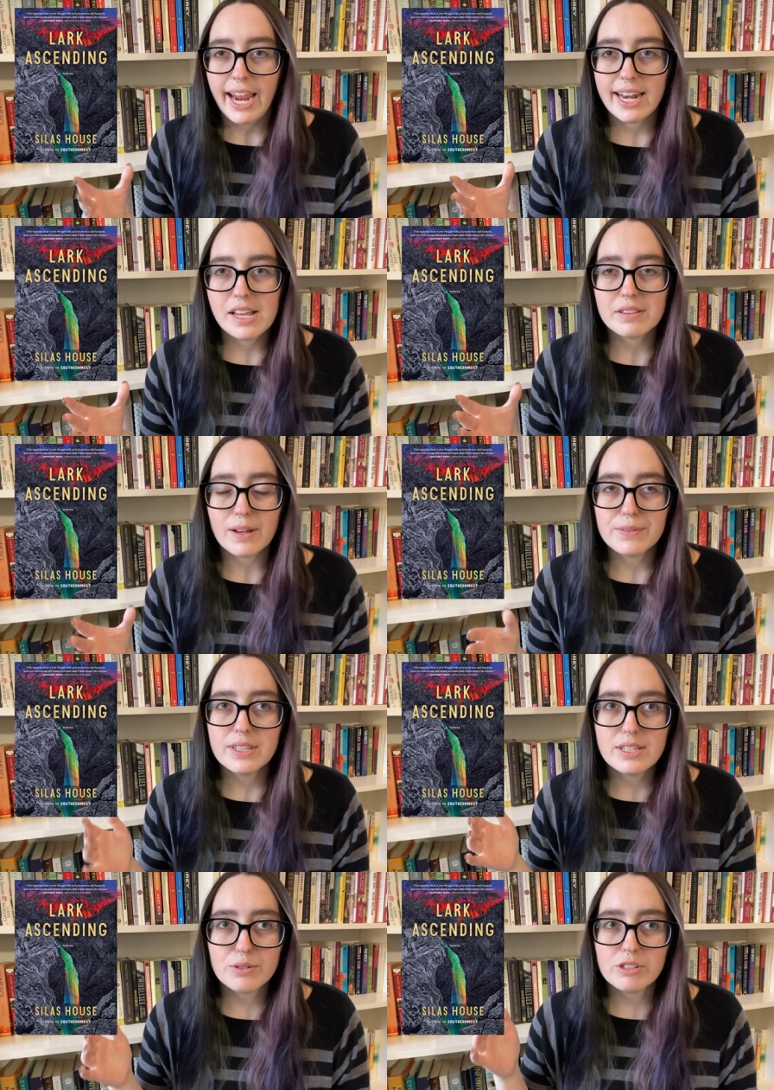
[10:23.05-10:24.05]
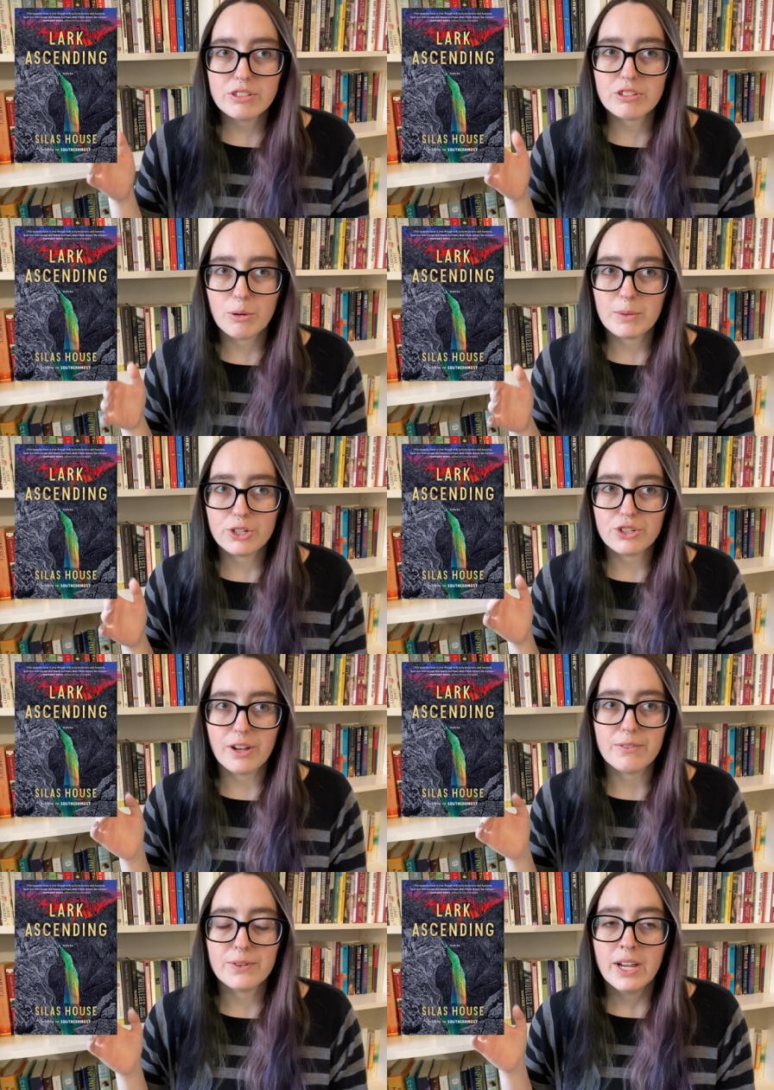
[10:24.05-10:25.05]
and I love that this was so much
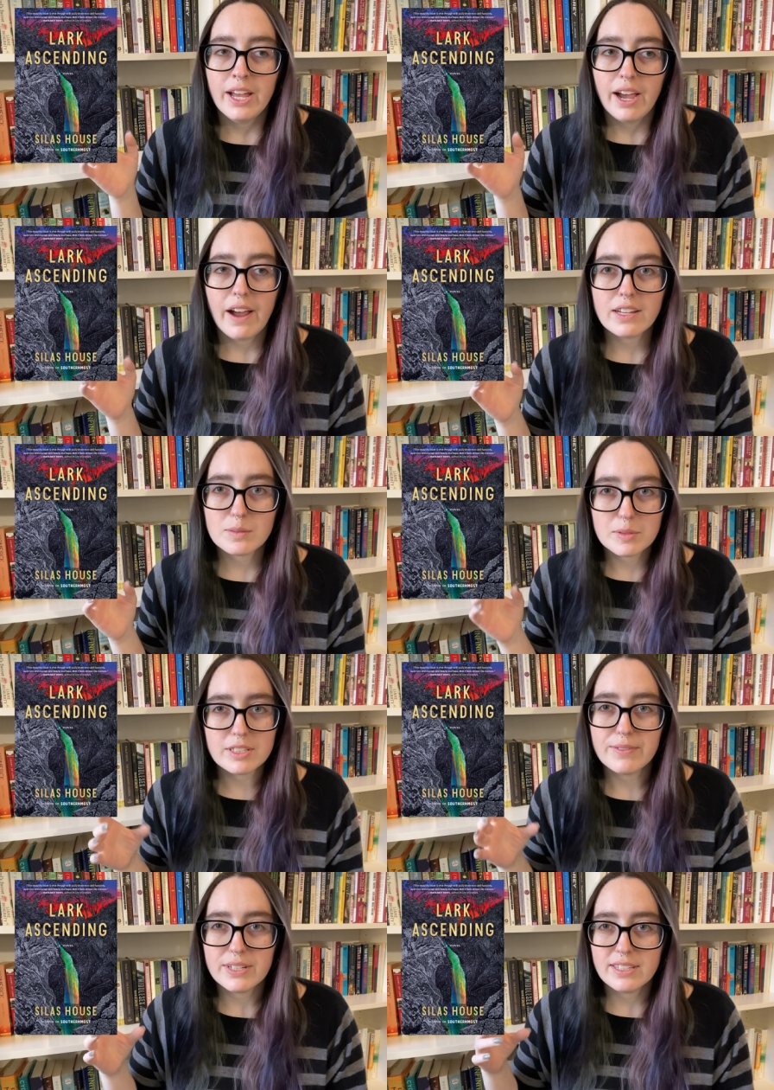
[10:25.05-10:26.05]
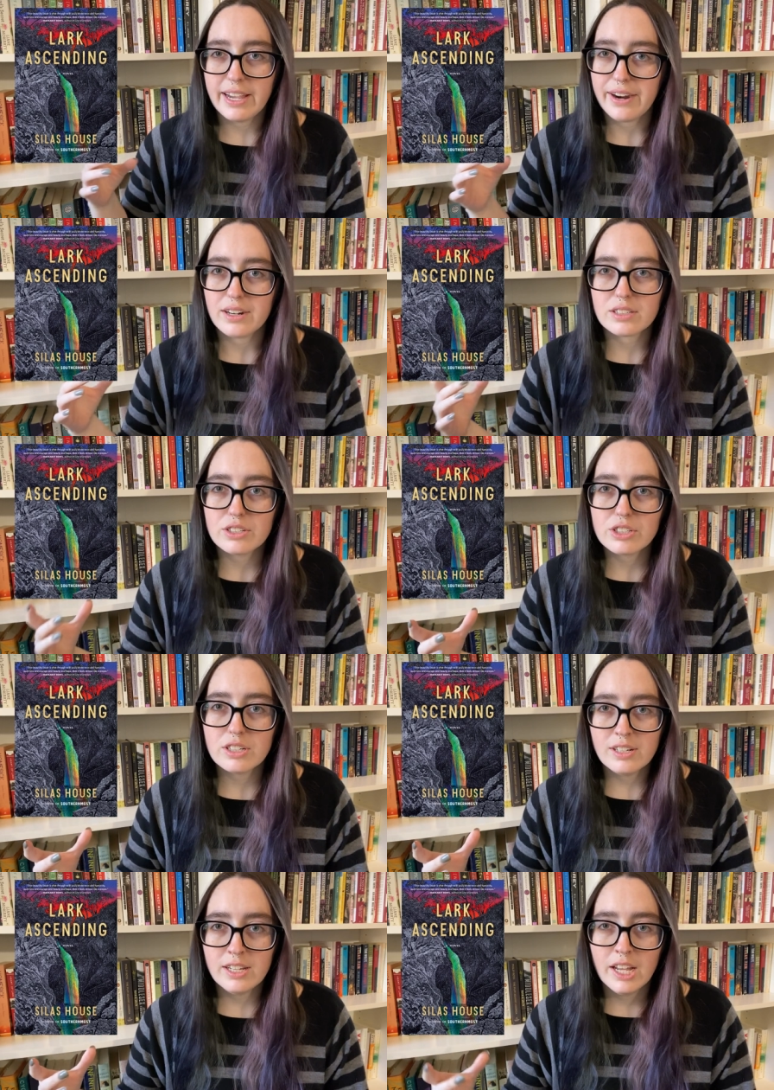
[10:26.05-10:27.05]
of a specific character
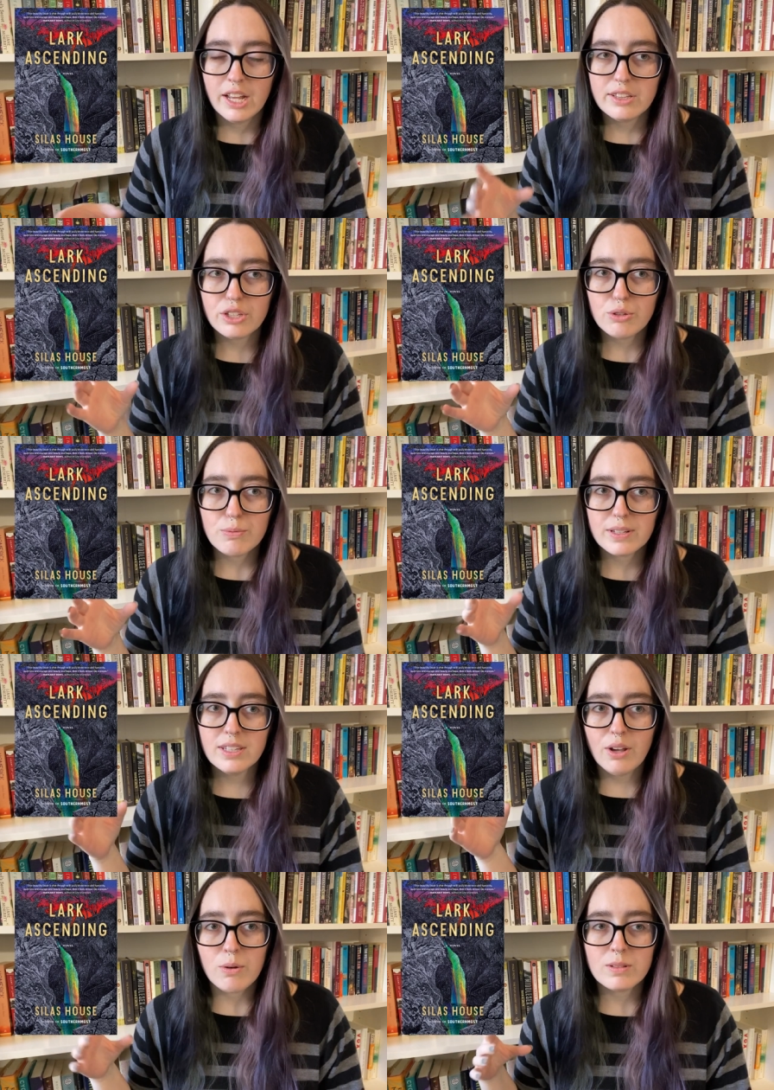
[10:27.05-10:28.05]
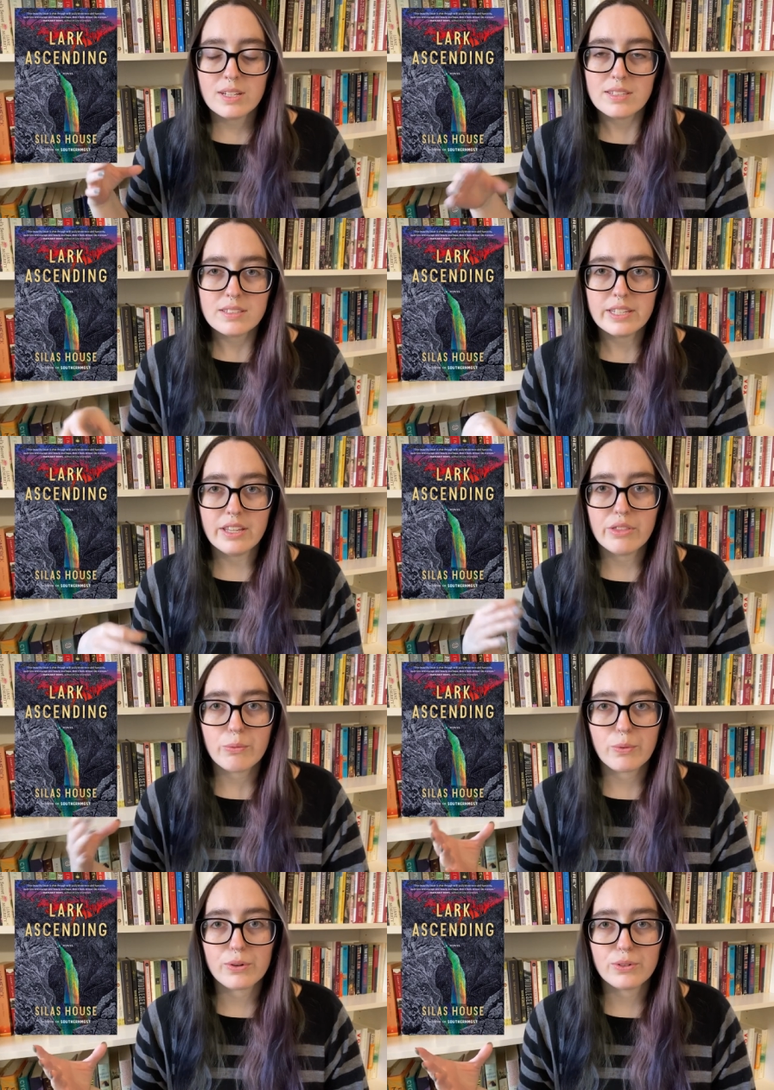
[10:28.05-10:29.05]
journey that you really only see the
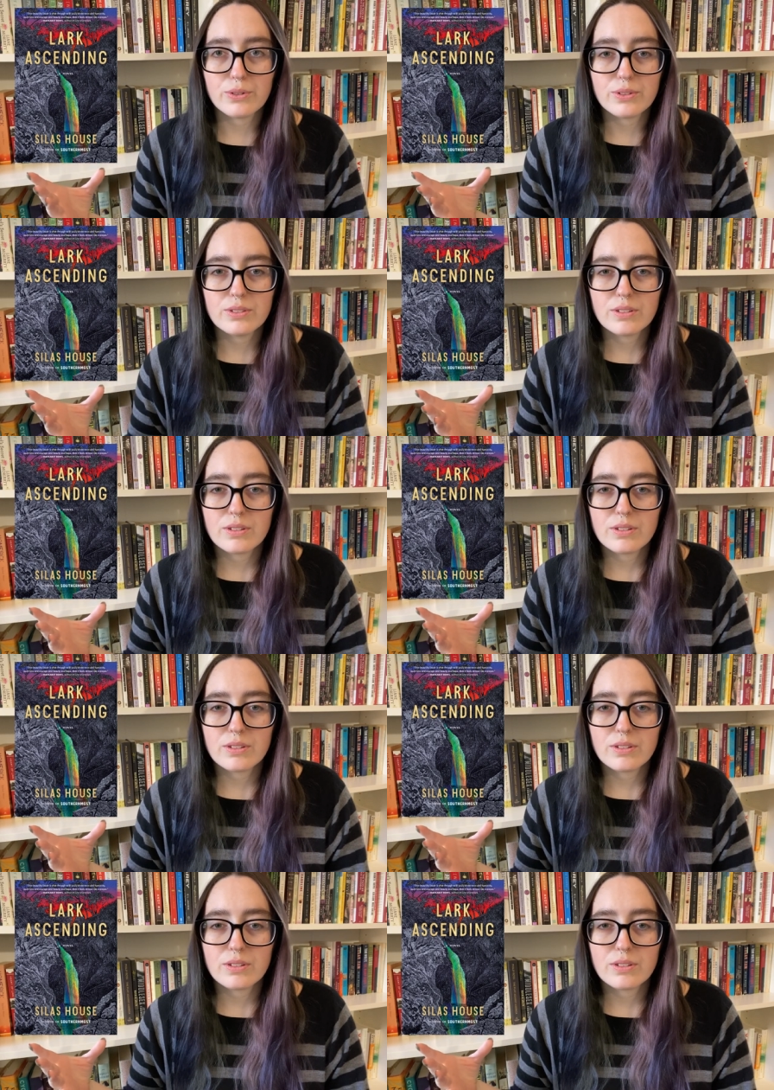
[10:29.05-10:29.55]
world